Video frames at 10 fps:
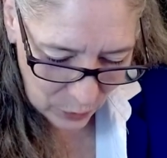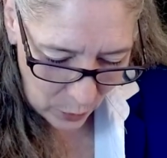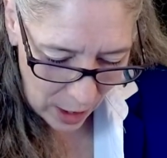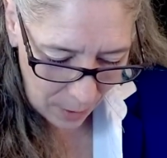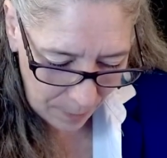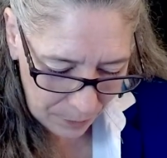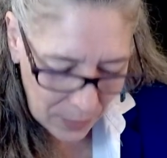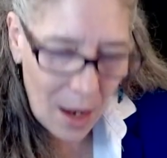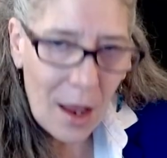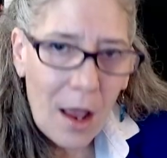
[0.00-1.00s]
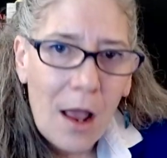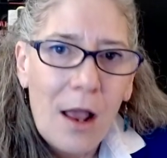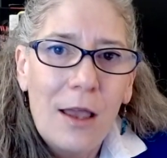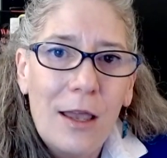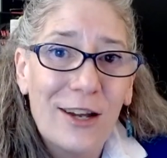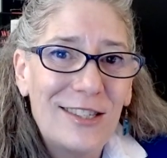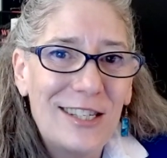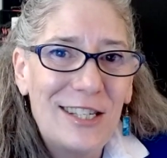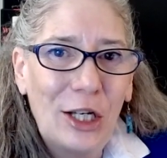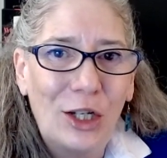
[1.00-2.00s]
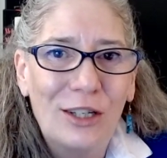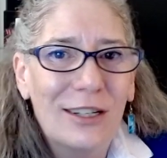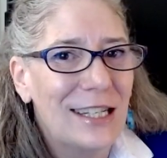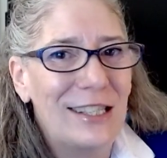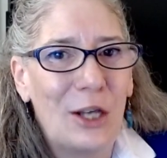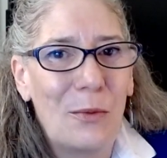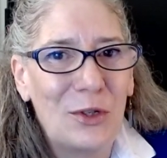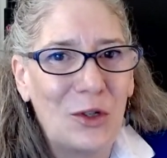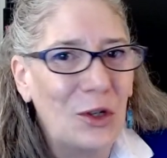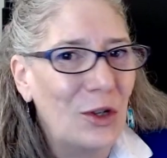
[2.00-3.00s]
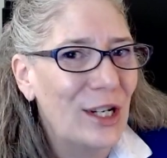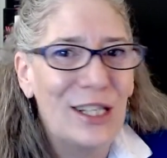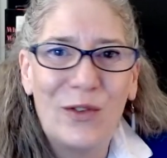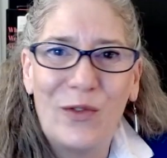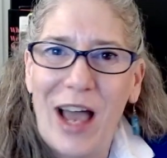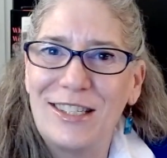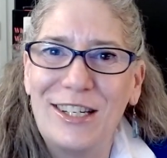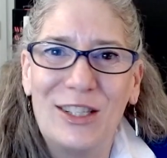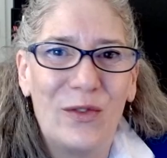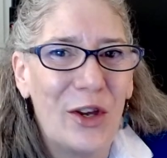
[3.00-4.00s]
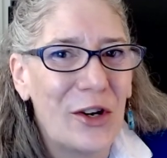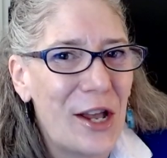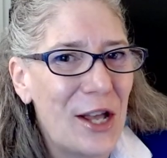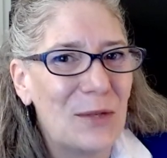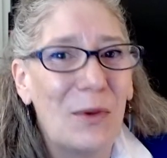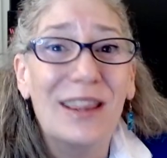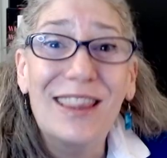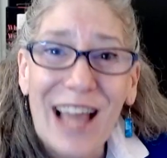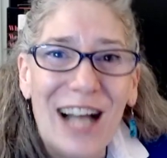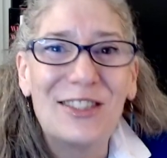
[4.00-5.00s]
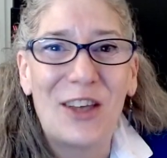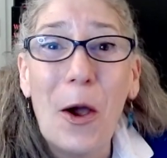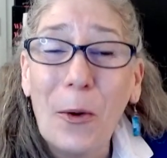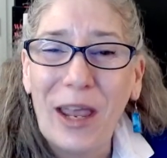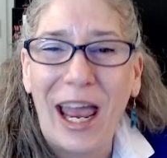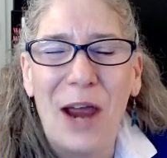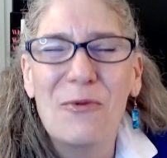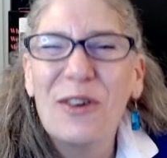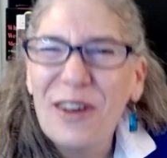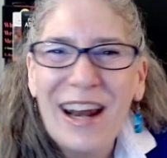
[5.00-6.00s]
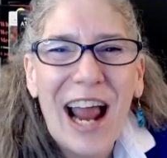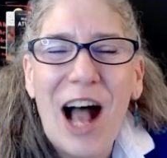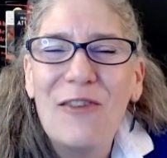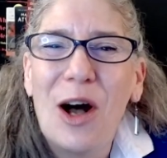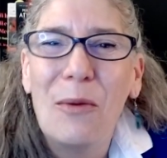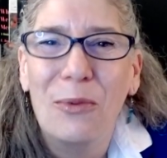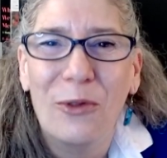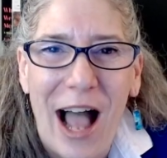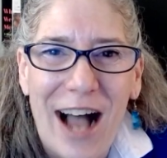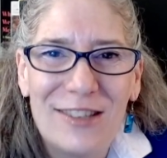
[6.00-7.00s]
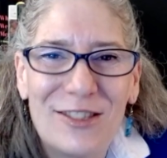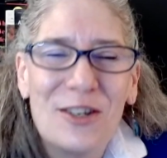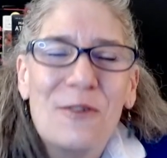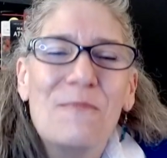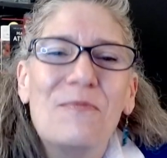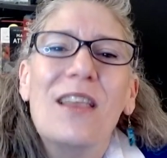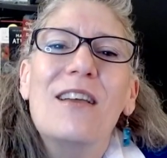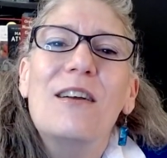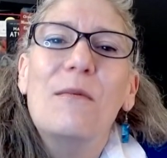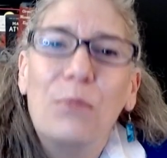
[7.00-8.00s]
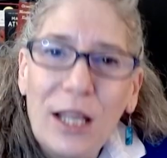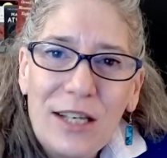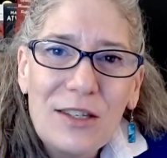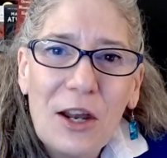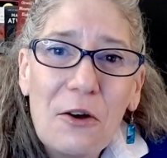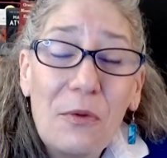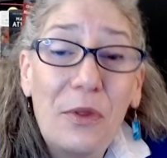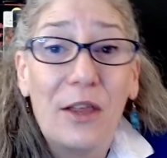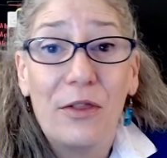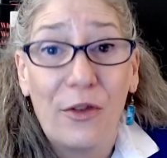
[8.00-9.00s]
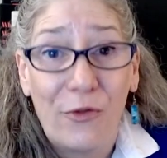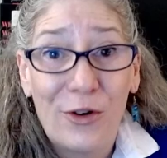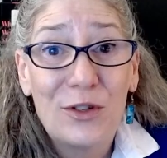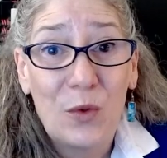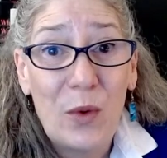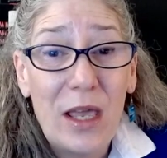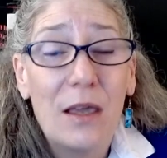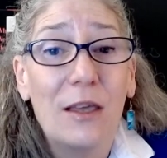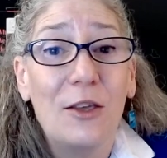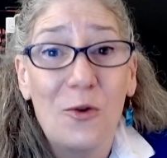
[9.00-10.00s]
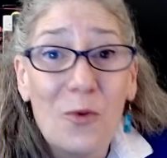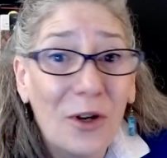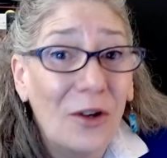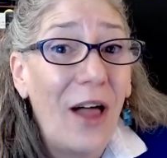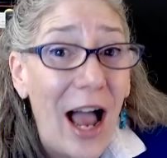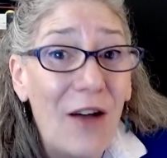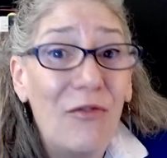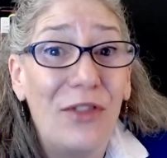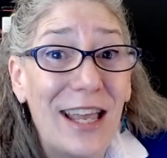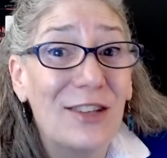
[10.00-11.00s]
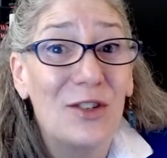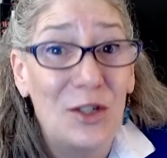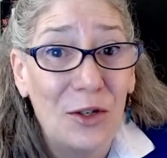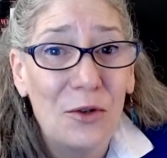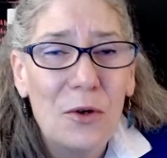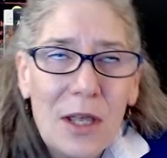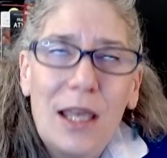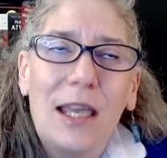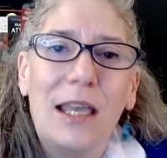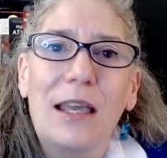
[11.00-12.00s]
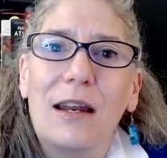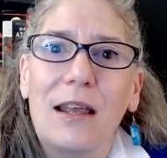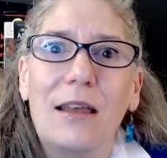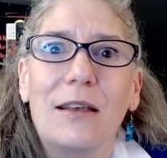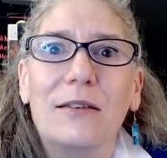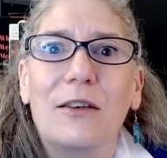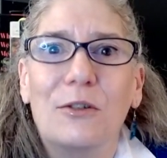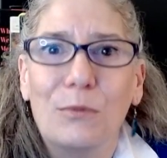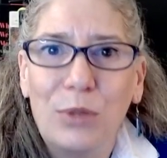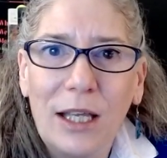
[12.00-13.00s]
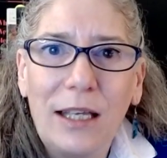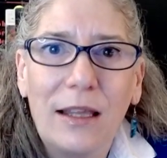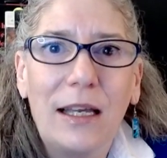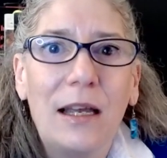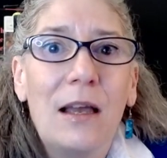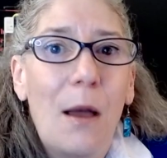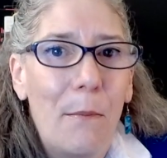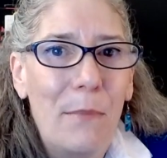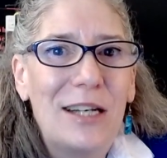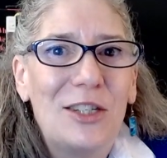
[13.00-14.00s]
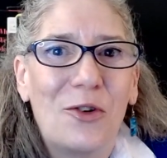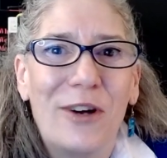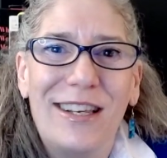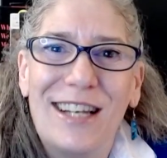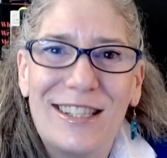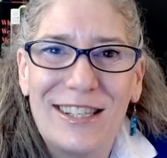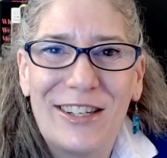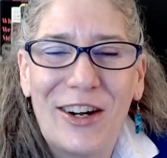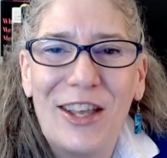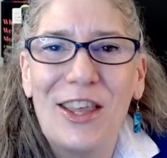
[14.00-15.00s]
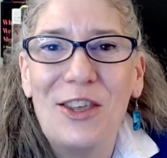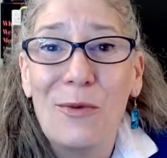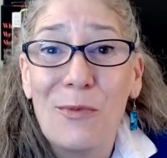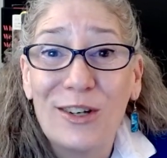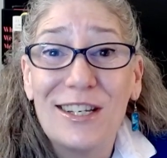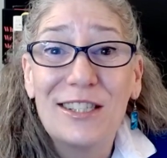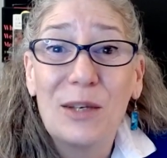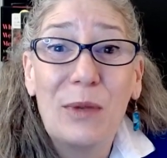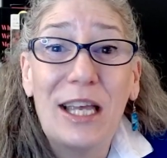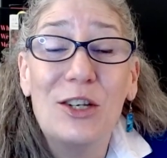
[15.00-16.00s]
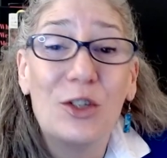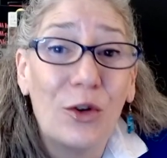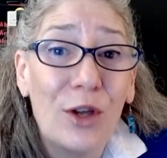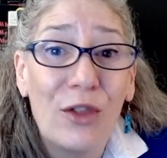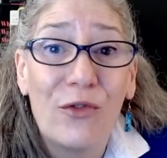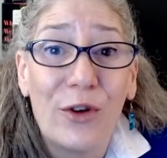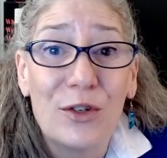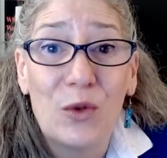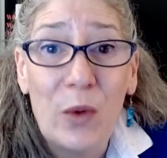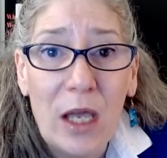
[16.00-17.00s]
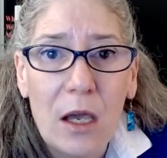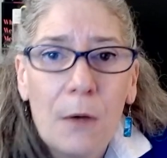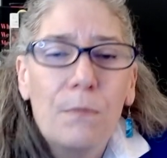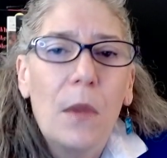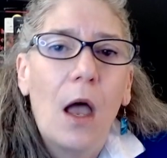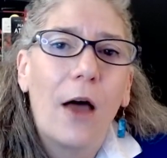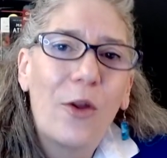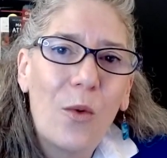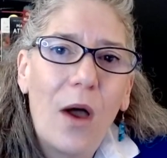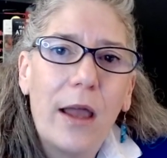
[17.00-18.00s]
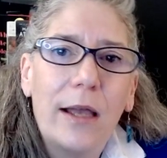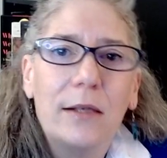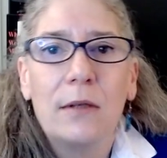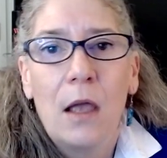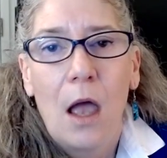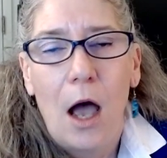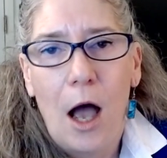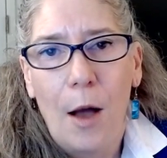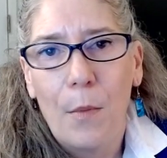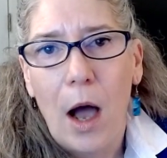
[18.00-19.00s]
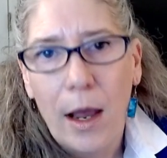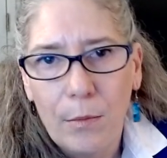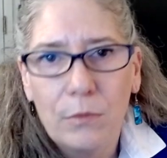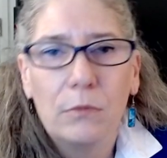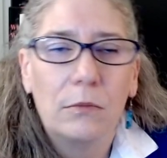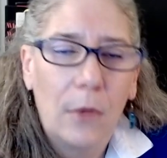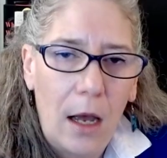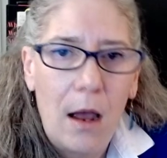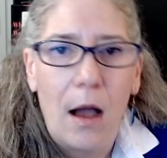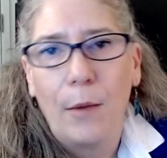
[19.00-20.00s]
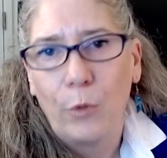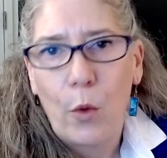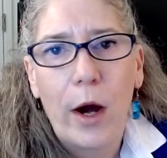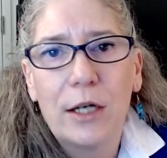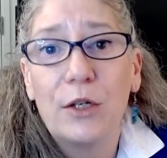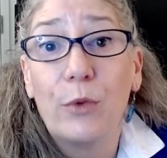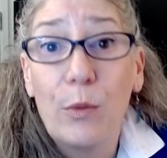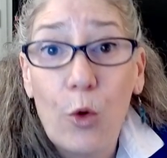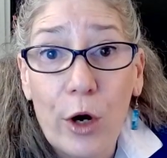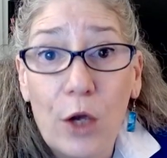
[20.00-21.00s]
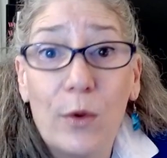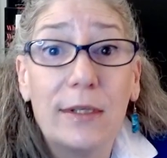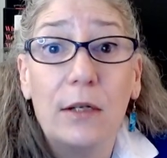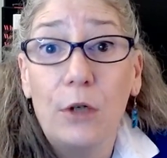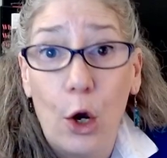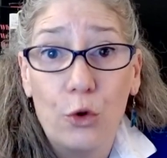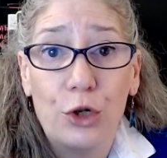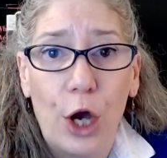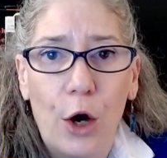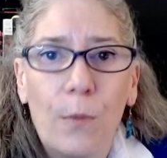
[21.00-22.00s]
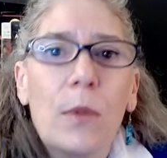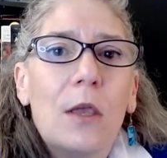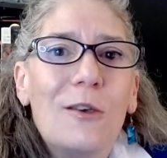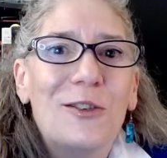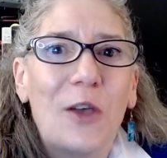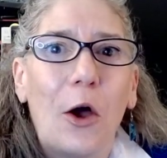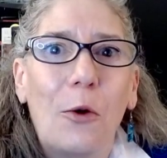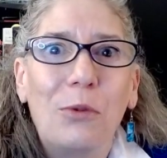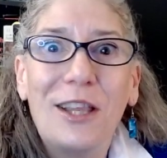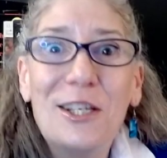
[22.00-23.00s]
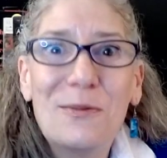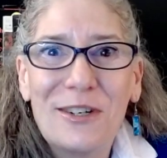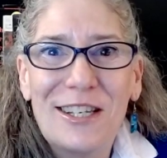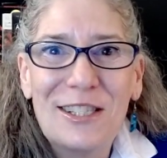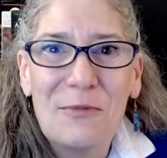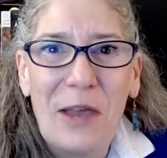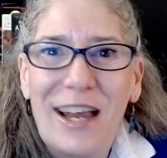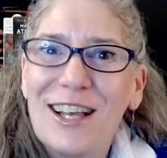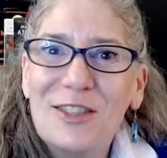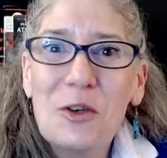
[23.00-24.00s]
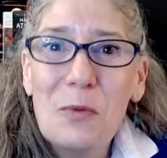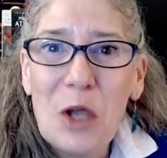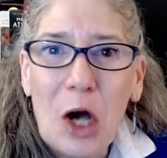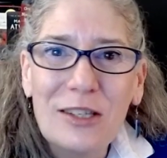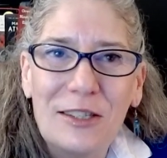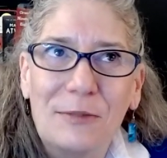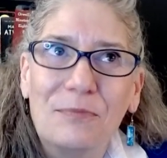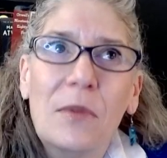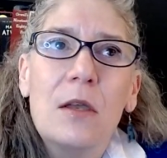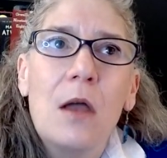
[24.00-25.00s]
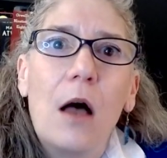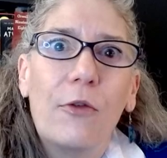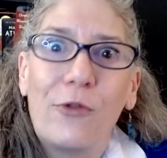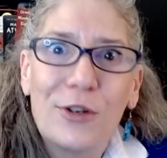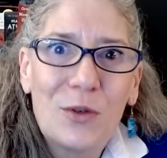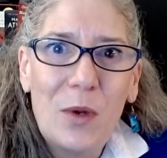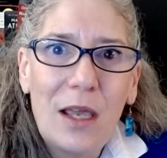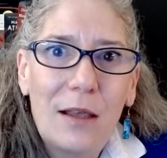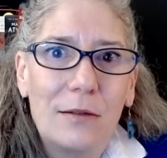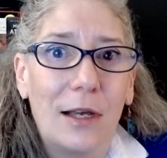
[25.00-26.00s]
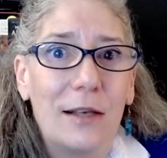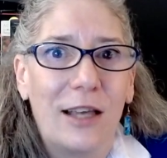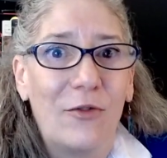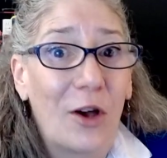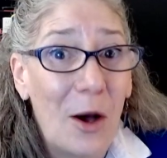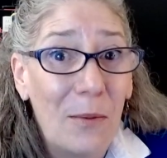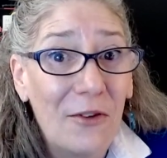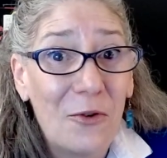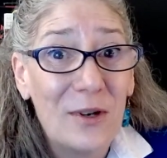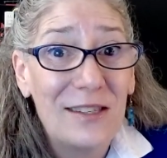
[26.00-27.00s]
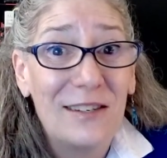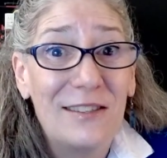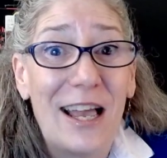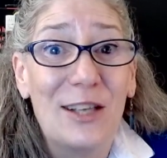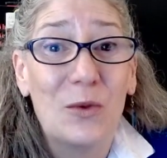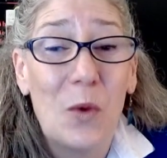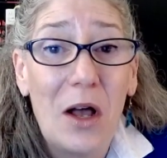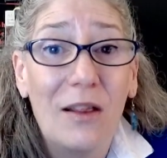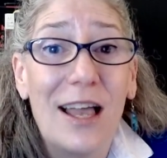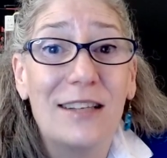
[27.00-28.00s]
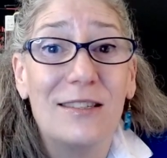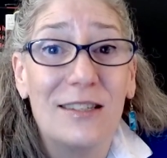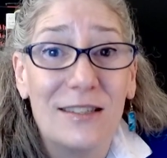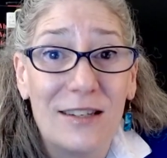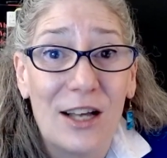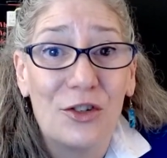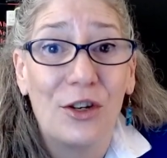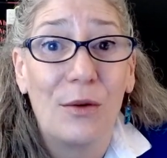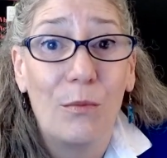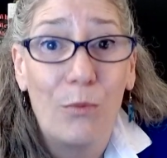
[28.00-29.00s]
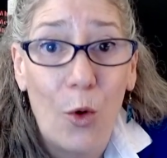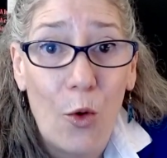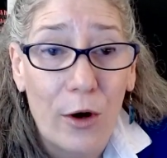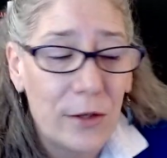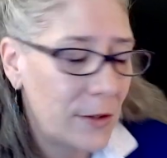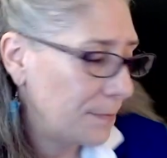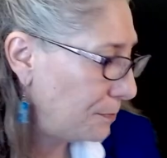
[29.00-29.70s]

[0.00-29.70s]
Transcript: well. Here's the deal. It's summer school. It's fast, it's furious, but that's okay. We're going to have a blast. Please know that the first week you will have things due. It is completely mandatory and necessary that you participate during the first week. Otherwise, I'm required to report you as a no-show. So please participate. It's going to be awesome. The first week does have a couple of quizzes as well as discussion boards.